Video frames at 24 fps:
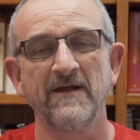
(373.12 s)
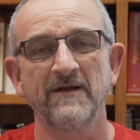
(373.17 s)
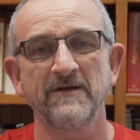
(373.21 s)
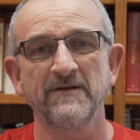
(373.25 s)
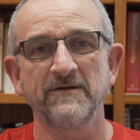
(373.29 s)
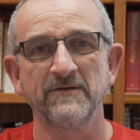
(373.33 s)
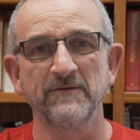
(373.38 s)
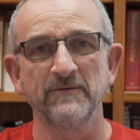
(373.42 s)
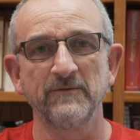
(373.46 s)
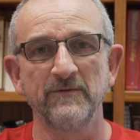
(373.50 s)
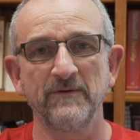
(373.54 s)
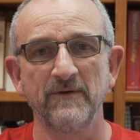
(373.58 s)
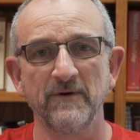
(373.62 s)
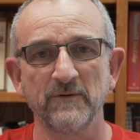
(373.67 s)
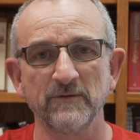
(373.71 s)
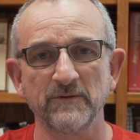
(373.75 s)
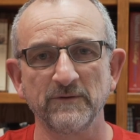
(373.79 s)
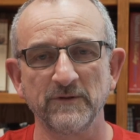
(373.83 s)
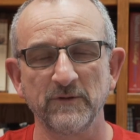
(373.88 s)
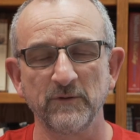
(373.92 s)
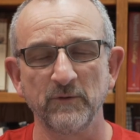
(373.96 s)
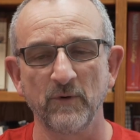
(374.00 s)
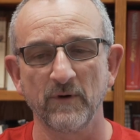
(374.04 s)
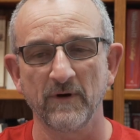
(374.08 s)
to
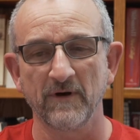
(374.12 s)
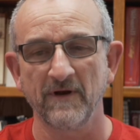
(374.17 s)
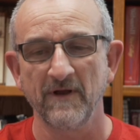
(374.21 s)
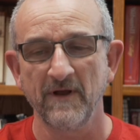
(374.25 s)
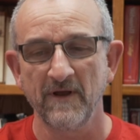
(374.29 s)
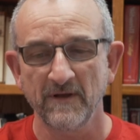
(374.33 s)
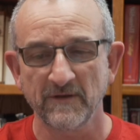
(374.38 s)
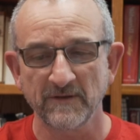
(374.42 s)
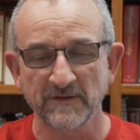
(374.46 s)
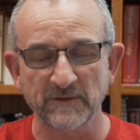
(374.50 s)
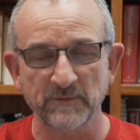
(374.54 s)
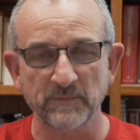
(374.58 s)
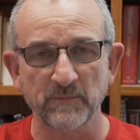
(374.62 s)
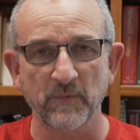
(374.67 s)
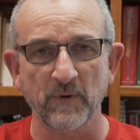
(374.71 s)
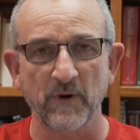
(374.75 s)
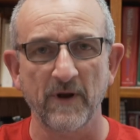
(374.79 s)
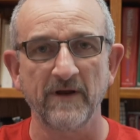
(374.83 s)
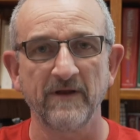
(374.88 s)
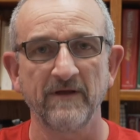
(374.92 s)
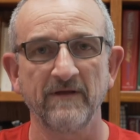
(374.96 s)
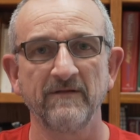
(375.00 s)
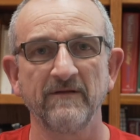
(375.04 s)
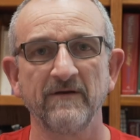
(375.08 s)
those who are
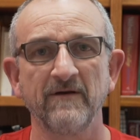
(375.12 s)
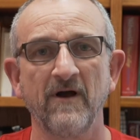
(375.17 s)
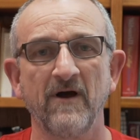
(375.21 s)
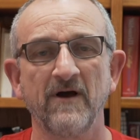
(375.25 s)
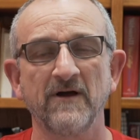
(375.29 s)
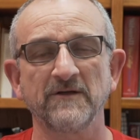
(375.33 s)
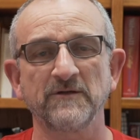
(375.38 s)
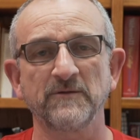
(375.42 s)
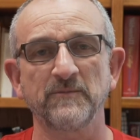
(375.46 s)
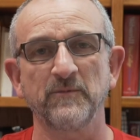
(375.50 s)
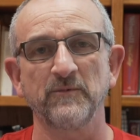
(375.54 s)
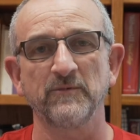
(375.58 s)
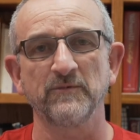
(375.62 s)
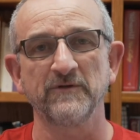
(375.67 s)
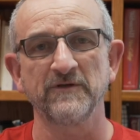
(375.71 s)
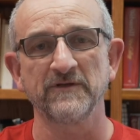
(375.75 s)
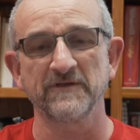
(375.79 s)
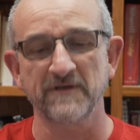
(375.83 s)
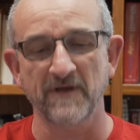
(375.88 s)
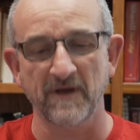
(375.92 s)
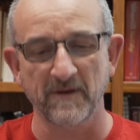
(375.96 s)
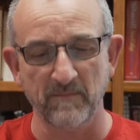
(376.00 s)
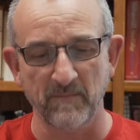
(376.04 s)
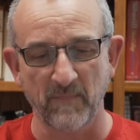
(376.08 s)
spreading the gospel,
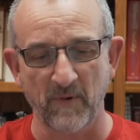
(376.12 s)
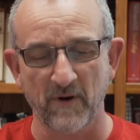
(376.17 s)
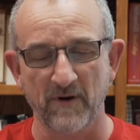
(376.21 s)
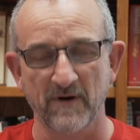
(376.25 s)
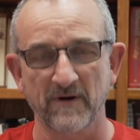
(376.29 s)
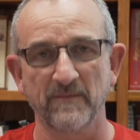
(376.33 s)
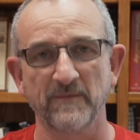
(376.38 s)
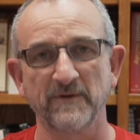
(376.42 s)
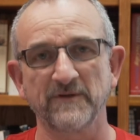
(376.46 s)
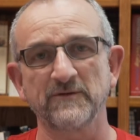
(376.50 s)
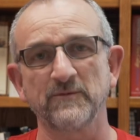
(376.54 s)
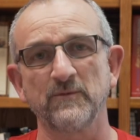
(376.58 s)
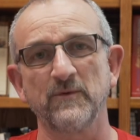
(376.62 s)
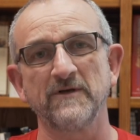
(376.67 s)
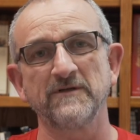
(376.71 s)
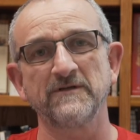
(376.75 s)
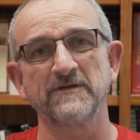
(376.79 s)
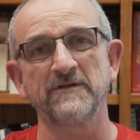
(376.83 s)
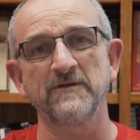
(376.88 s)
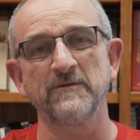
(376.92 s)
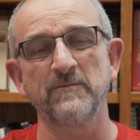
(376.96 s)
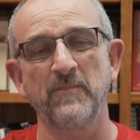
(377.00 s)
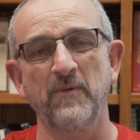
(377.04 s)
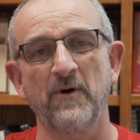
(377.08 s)
just like Barnabas was
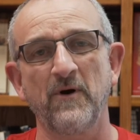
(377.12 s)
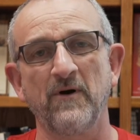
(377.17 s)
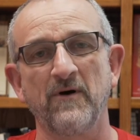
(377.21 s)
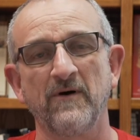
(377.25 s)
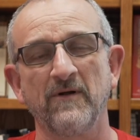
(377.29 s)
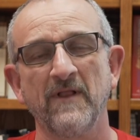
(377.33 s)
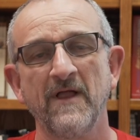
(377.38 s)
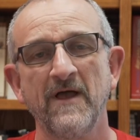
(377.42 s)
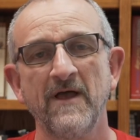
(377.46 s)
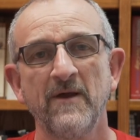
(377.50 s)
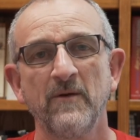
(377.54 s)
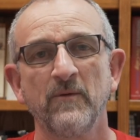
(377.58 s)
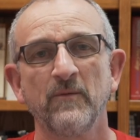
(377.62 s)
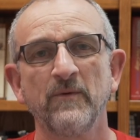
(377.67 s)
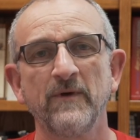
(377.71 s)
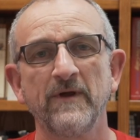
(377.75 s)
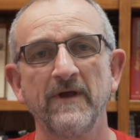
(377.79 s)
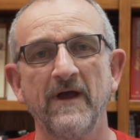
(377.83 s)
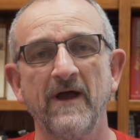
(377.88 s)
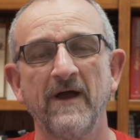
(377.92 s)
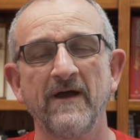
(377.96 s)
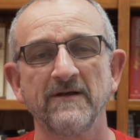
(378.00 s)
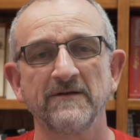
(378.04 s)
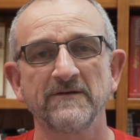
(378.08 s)
to Paul.
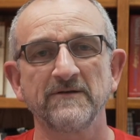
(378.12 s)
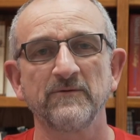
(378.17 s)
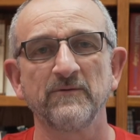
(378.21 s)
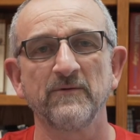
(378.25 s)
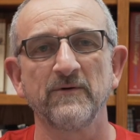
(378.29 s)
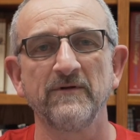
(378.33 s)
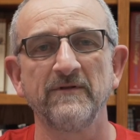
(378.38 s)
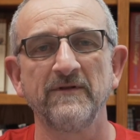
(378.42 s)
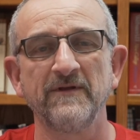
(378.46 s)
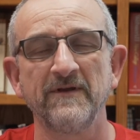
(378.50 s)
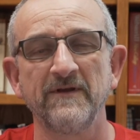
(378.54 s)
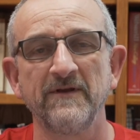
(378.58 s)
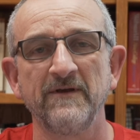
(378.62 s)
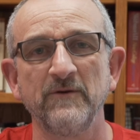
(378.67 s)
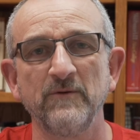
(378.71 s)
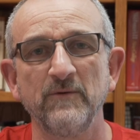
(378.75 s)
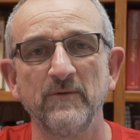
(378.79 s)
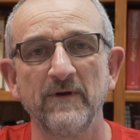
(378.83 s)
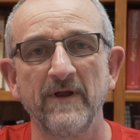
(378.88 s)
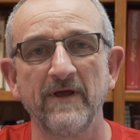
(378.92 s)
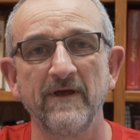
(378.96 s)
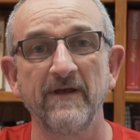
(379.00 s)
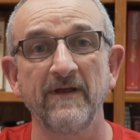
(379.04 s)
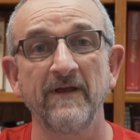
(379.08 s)
We ask, Lord, that You
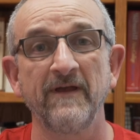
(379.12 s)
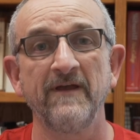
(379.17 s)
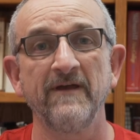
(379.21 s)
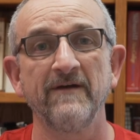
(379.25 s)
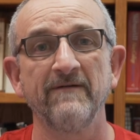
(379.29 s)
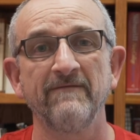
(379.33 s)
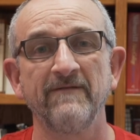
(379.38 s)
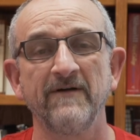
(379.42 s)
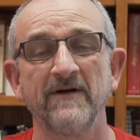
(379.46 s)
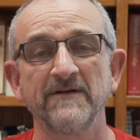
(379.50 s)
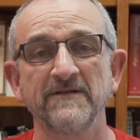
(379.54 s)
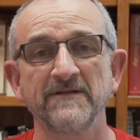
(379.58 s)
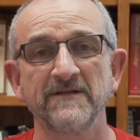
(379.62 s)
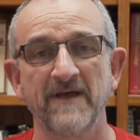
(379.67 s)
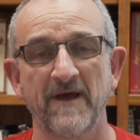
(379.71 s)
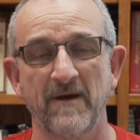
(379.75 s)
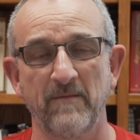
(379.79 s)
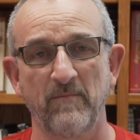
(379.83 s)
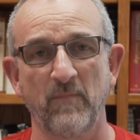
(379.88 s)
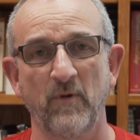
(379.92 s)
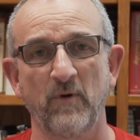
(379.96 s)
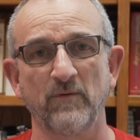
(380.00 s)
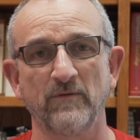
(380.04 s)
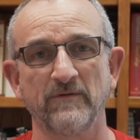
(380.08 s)
would give us
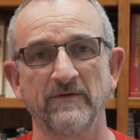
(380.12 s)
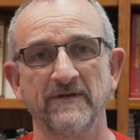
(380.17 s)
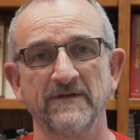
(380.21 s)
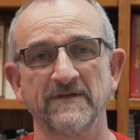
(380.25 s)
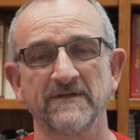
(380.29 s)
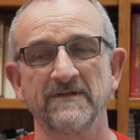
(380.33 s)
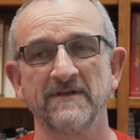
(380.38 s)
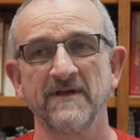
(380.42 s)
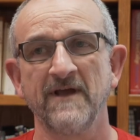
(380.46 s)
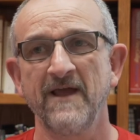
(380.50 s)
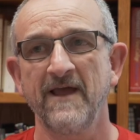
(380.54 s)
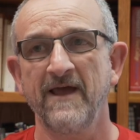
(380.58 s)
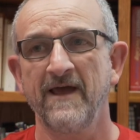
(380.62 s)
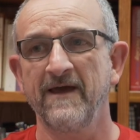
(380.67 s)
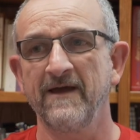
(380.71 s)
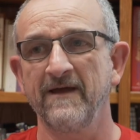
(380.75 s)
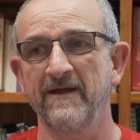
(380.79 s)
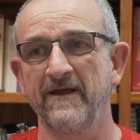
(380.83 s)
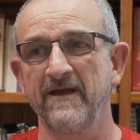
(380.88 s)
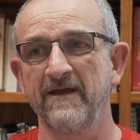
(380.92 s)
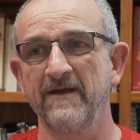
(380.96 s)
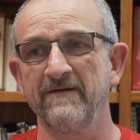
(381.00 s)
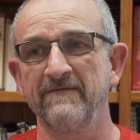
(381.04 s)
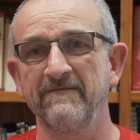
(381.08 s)
that boldness
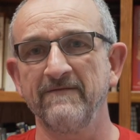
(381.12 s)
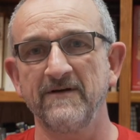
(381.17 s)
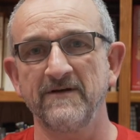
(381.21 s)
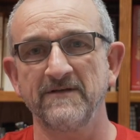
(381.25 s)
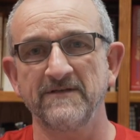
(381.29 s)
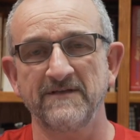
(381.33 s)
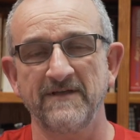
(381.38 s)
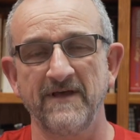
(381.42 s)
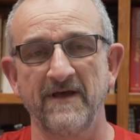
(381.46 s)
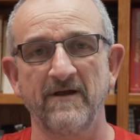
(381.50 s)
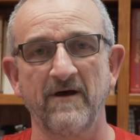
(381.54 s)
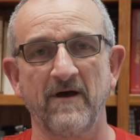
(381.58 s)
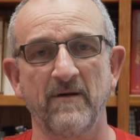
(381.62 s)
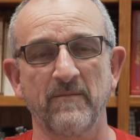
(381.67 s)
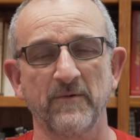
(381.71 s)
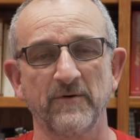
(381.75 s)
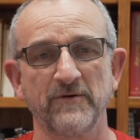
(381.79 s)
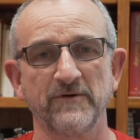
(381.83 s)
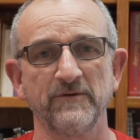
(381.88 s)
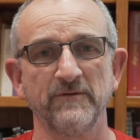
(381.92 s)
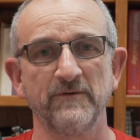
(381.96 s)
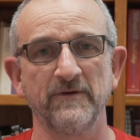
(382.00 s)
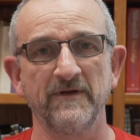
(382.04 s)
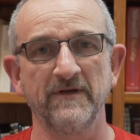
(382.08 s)
and give us that
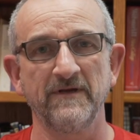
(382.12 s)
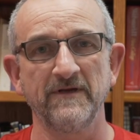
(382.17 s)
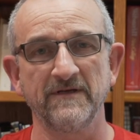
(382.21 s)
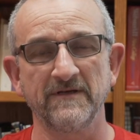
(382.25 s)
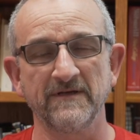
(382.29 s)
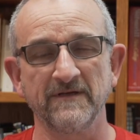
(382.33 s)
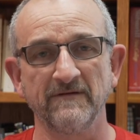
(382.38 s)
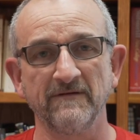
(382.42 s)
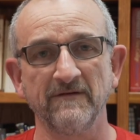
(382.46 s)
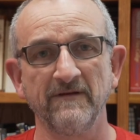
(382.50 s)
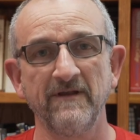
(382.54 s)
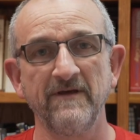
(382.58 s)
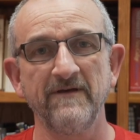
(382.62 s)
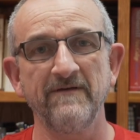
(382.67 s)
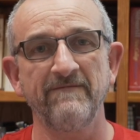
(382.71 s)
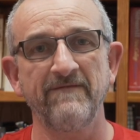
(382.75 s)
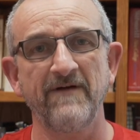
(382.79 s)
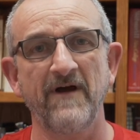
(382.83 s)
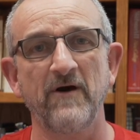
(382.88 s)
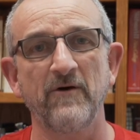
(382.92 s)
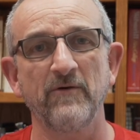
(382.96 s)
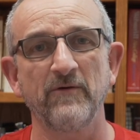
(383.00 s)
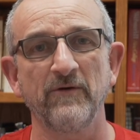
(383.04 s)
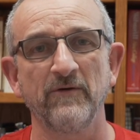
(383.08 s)
opportunity to live
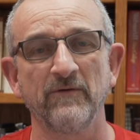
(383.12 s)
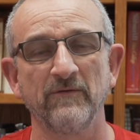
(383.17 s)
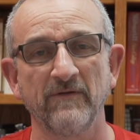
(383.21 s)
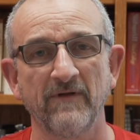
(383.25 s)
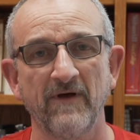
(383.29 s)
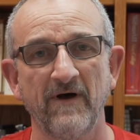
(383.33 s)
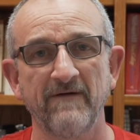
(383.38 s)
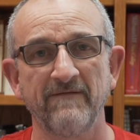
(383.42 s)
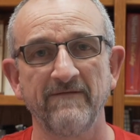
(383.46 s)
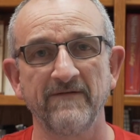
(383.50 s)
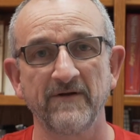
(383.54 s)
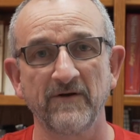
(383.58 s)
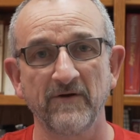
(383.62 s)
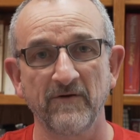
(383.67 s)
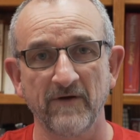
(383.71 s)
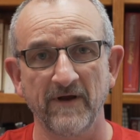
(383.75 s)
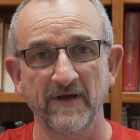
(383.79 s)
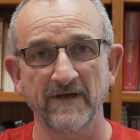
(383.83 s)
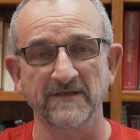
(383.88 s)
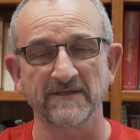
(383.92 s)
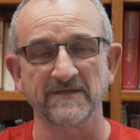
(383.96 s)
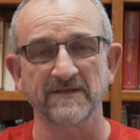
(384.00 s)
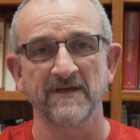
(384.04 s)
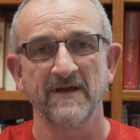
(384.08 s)
out Your love and
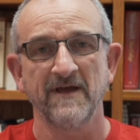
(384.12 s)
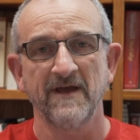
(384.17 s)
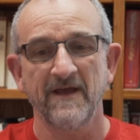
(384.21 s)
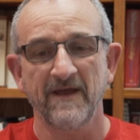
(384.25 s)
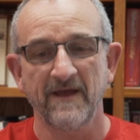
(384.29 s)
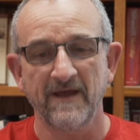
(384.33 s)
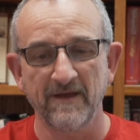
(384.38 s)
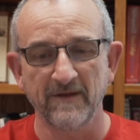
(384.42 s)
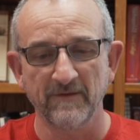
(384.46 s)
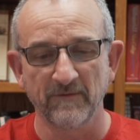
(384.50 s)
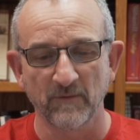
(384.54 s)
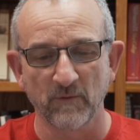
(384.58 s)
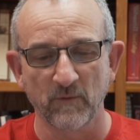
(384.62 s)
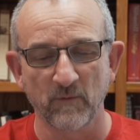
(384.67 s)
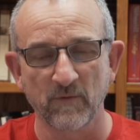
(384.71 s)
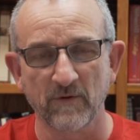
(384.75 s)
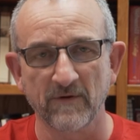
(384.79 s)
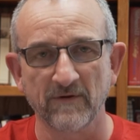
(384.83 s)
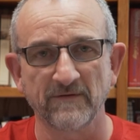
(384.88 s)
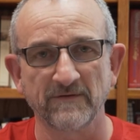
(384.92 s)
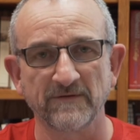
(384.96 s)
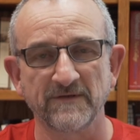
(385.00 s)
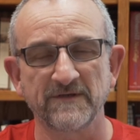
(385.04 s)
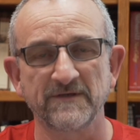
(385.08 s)
grace in the
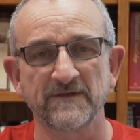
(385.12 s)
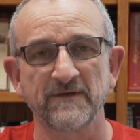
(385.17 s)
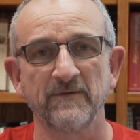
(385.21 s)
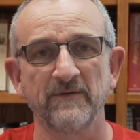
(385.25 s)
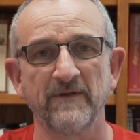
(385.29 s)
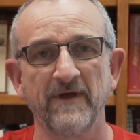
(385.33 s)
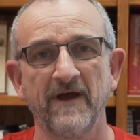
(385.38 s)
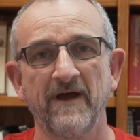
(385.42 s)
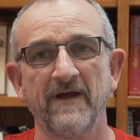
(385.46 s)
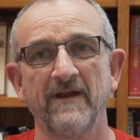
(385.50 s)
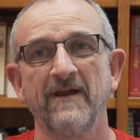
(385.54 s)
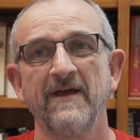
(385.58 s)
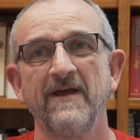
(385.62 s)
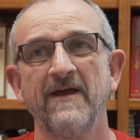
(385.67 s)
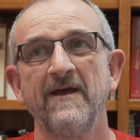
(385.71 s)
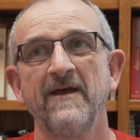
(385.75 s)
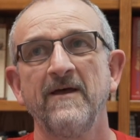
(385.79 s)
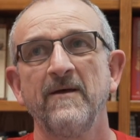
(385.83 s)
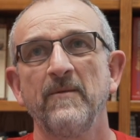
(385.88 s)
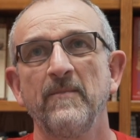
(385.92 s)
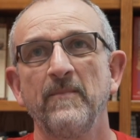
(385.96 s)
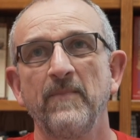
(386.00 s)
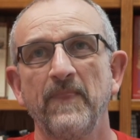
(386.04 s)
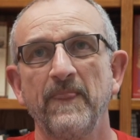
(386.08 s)
world so
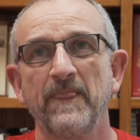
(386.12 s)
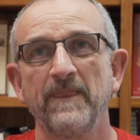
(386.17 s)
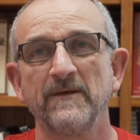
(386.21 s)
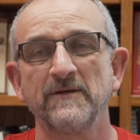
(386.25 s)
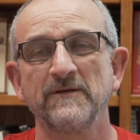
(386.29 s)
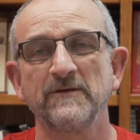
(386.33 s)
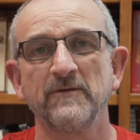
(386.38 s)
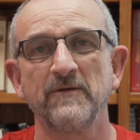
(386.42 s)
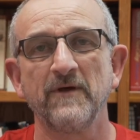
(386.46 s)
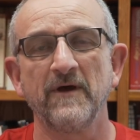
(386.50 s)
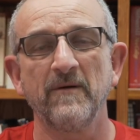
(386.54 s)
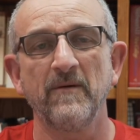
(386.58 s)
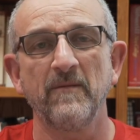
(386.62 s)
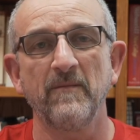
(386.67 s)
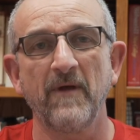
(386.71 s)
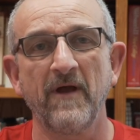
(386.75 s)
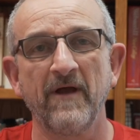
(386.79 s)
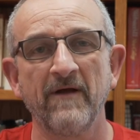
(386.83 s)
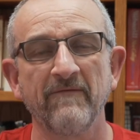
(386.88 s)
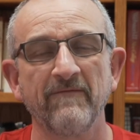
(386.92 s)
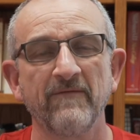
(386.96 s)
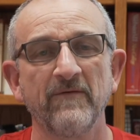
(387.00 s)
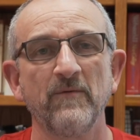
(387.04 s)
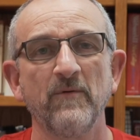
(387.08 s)
that
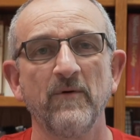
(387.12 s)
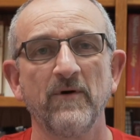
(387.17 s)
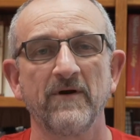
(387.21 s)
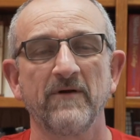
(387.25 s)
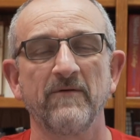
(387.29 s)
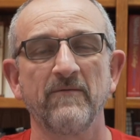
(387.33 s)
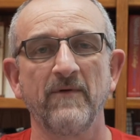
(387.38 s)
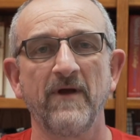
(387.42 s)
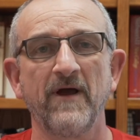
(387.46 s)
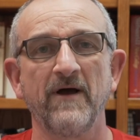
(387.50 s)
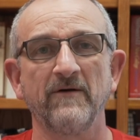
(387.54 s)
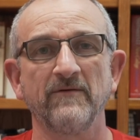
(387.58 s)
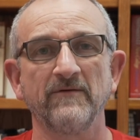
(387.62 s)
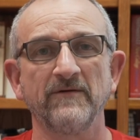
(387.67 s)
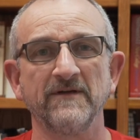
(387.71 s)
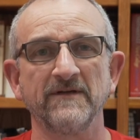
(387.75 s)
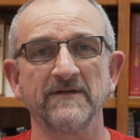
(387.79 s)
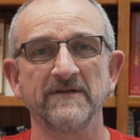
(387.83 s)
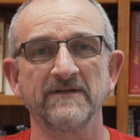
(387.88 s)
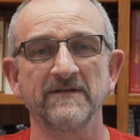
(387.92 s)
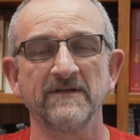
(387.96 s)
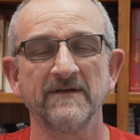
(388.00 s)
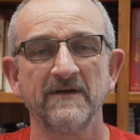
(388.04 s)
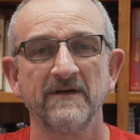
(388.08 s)
everyone around us